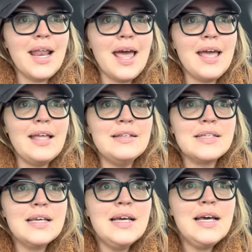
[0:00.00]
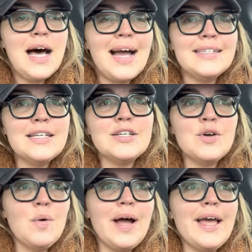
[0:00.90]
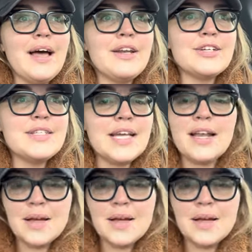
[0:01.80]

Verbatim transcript: and I didn't quite understand.